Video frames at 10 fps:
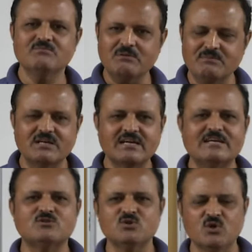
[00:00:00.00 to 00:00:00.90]
We will
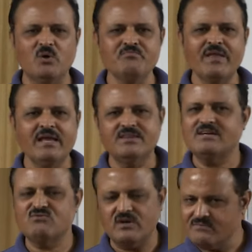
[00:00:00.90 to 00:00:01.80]
get to know
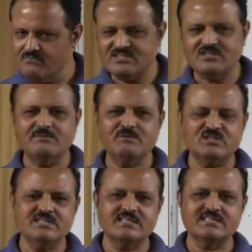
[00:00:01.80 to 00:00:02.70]
that whether the
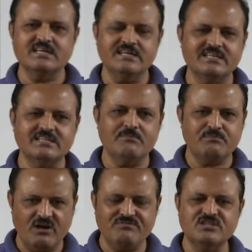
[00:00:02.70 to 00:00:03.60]
business is earning the
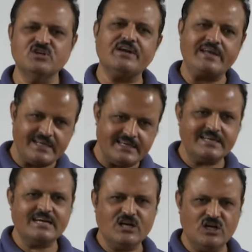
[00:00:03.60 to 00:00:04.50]
profit or
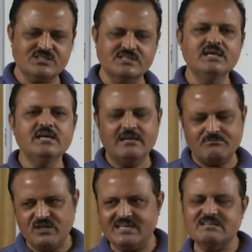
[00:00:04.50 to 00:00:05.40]
incurring a loss. If
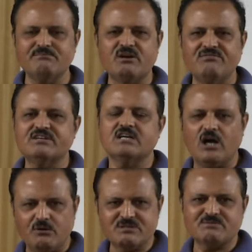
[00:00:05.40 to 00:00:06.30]
there is a profit,
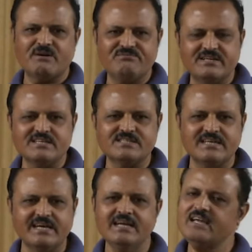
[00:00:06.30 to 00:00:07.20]
how much profit is
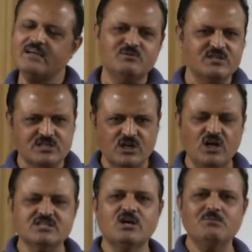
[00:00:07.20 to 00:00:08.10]
there? If there is a
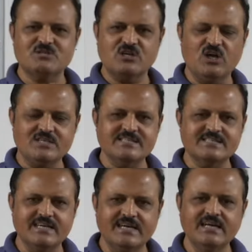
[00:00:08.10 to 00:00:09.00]
loss, how much loss is
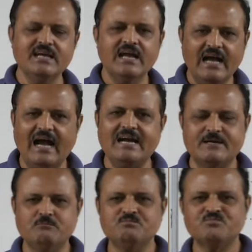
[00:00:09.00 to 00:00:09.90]
there? And
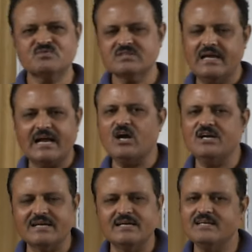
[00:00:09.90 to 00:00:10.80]

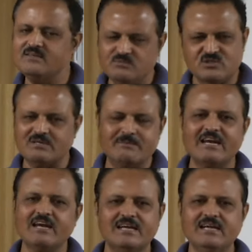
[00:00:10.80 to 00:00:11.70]
accordingly,
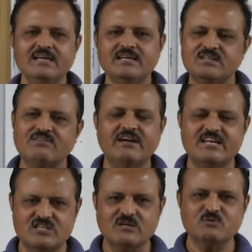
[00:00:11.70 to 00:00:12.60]
similarly, the
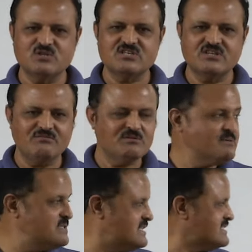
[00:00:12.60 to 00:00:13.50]
financial position of the
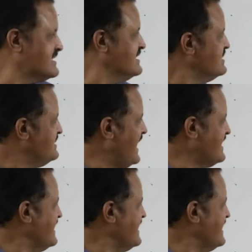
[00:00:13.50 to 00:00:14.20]
business, that